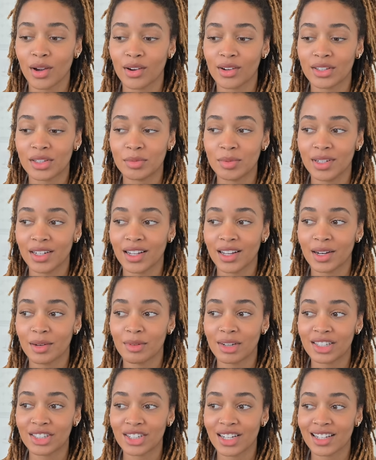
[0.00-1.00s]
heart's beating out of
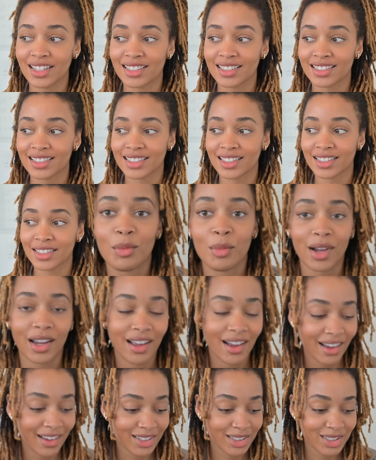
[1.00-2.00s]
my chest. Oh my
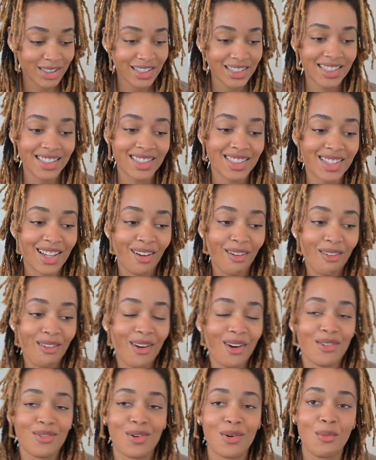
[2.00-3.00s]
gosh, this is so
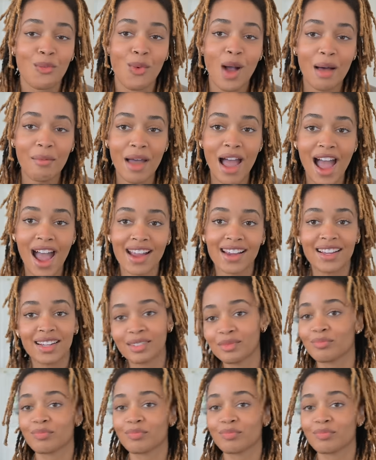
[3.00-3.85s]
overwhelming.